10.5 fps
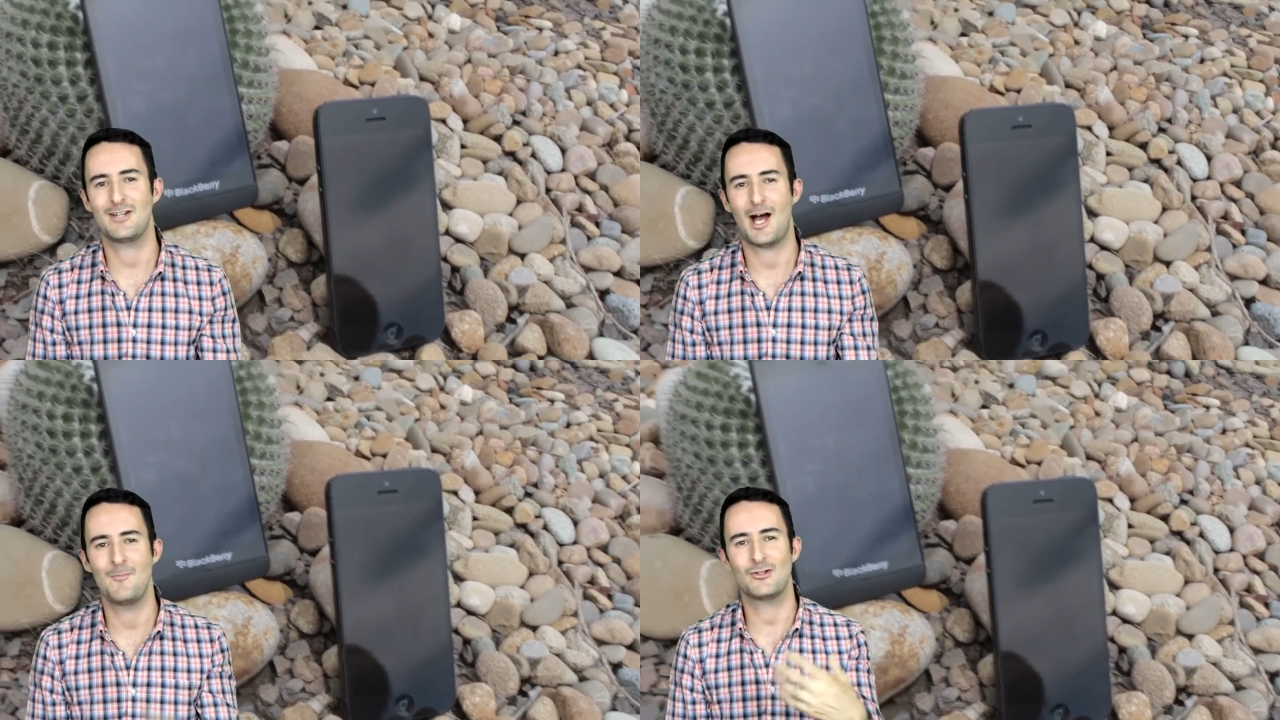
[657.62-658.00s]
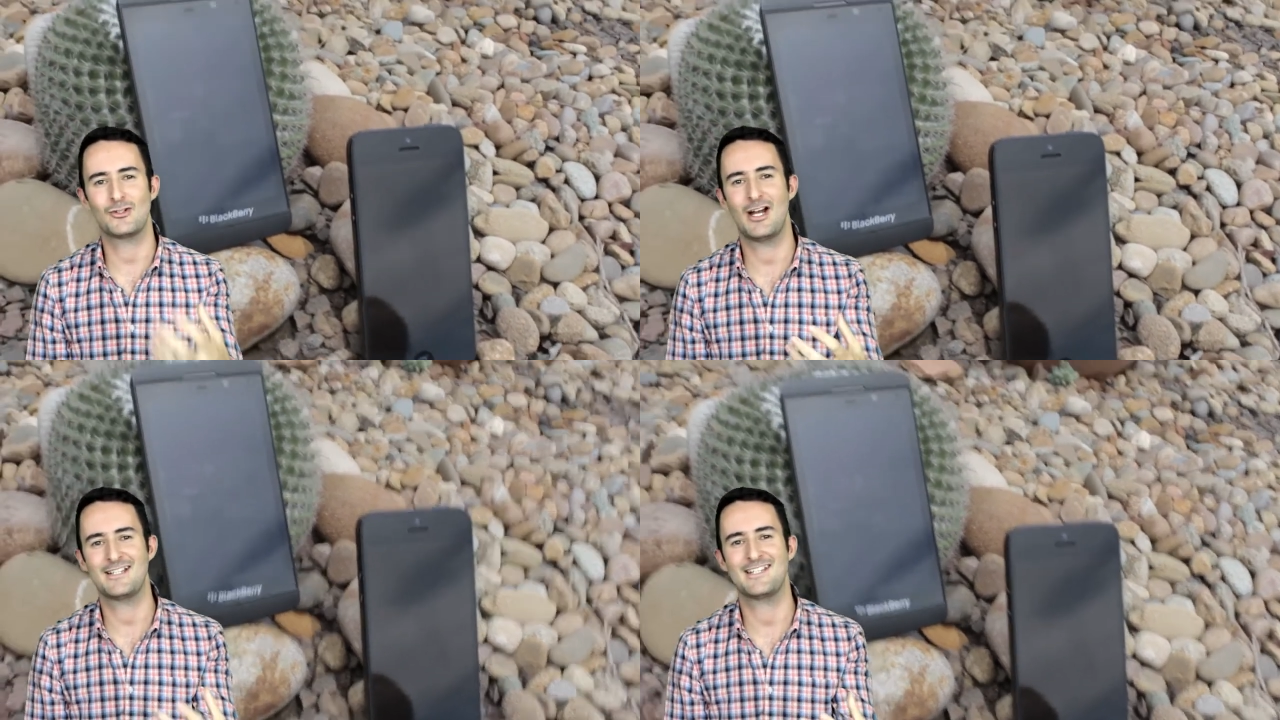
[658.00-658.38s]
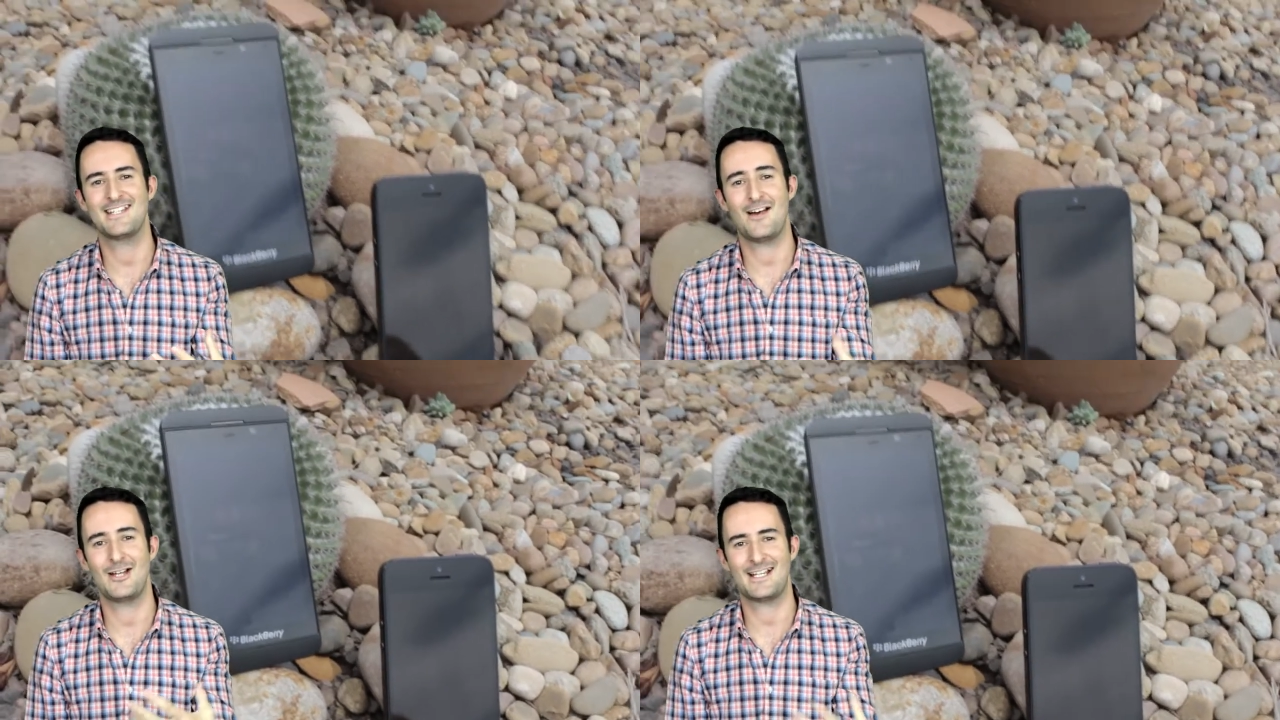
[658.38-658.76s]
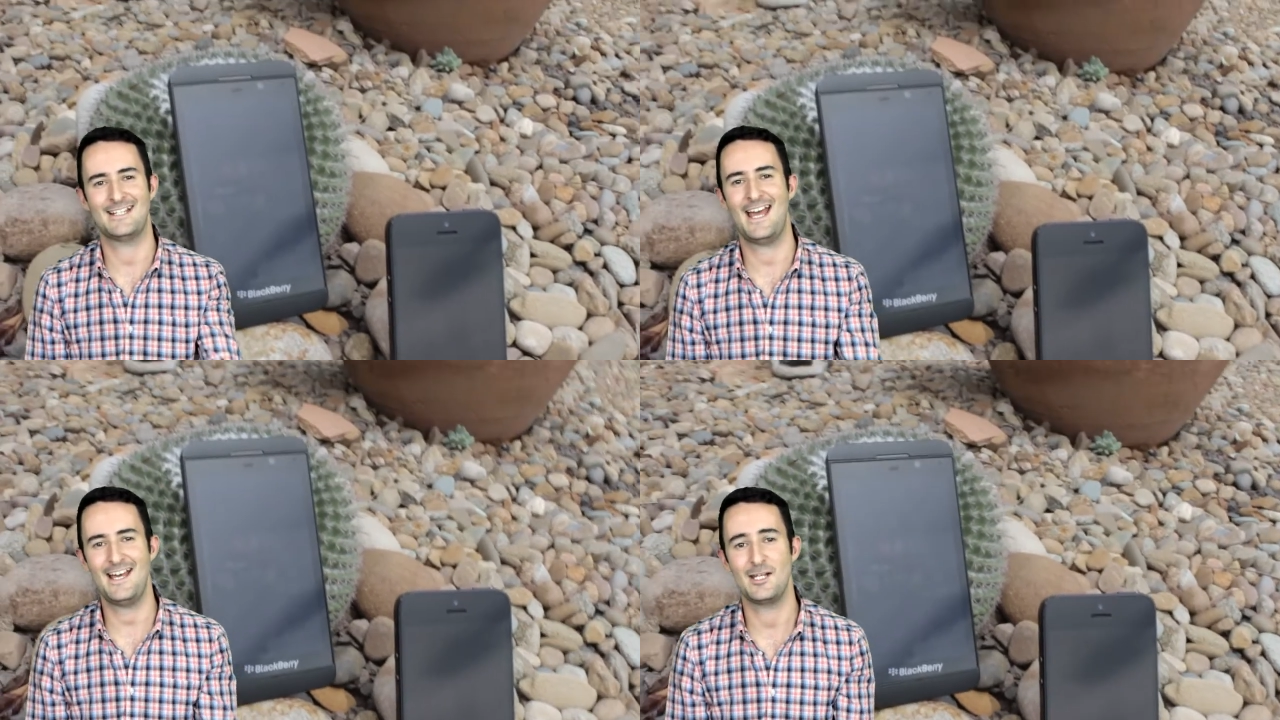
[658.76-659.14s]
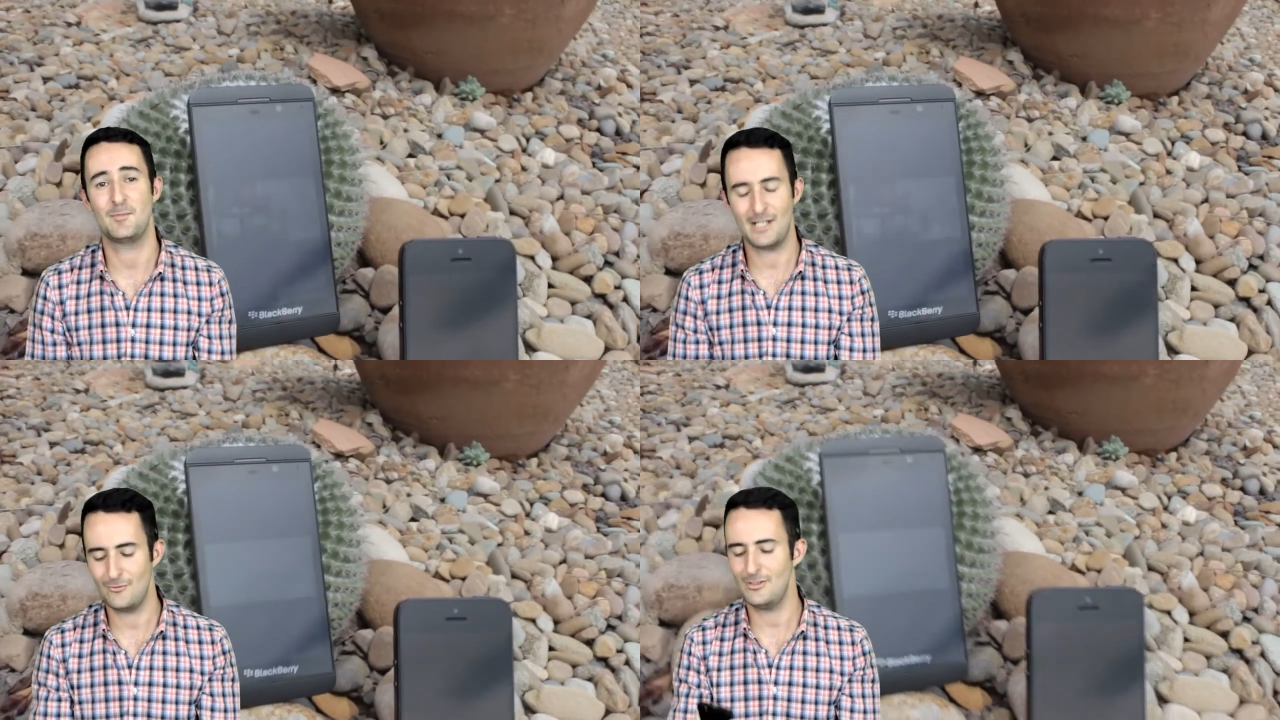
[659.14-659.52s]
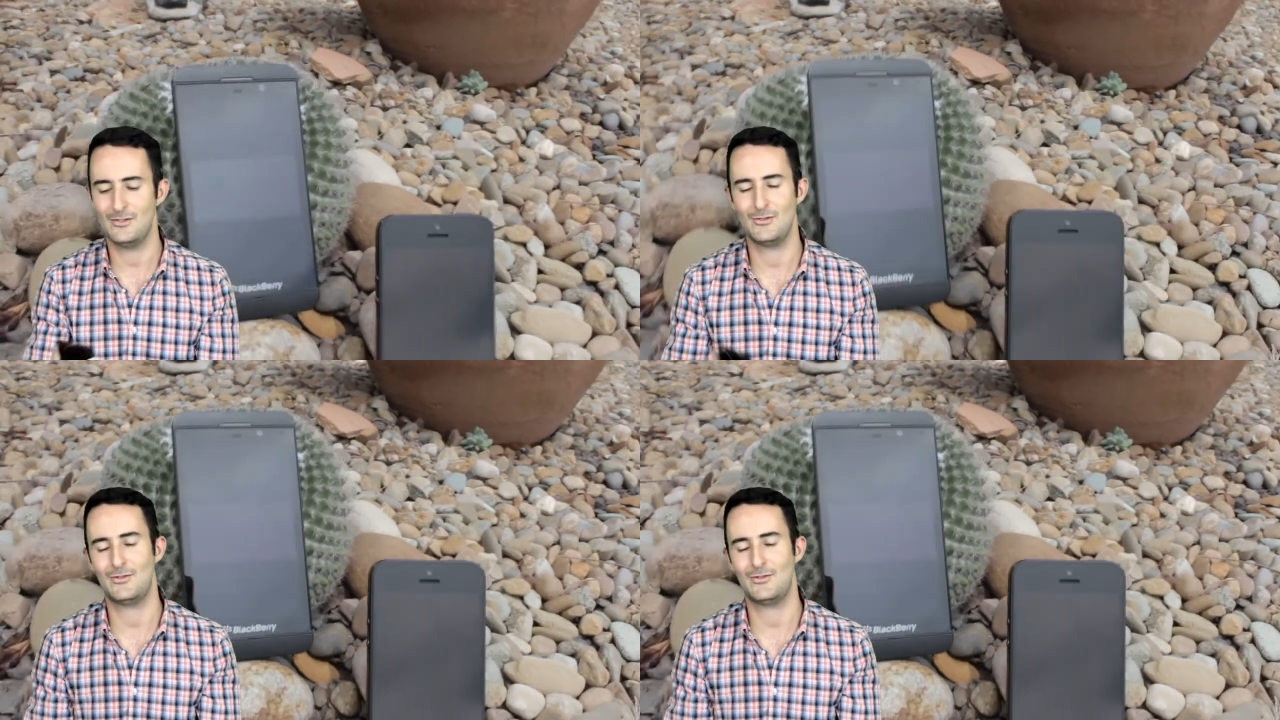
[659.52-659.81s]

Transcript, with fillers: not trying to sound like an ad, but I really do